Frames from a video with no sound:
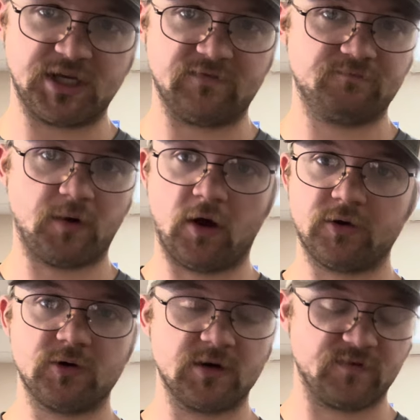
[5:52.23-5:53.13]
you have
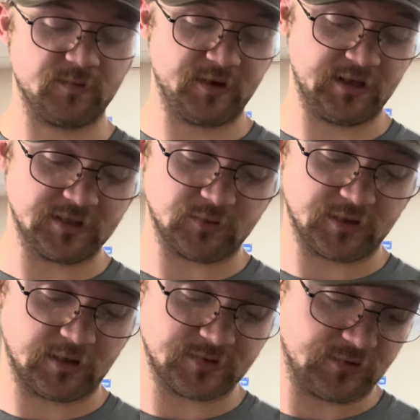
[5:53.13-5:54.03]
100 different opinions when it
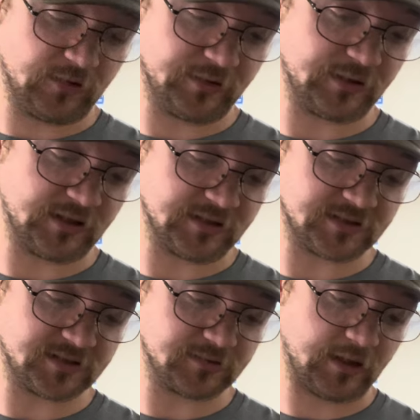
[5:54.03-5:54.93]
comes to growing
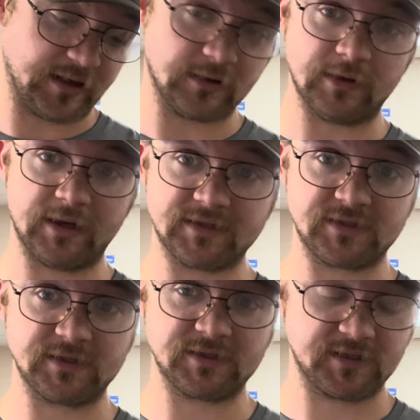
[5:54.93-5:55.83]
things like
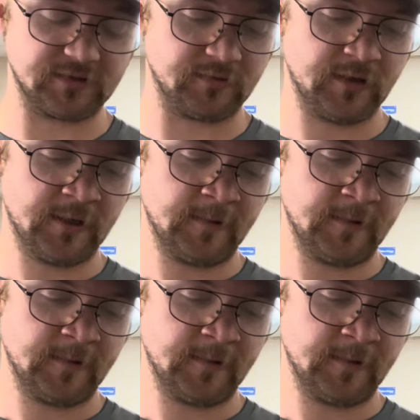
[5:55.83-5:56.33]
lettuces and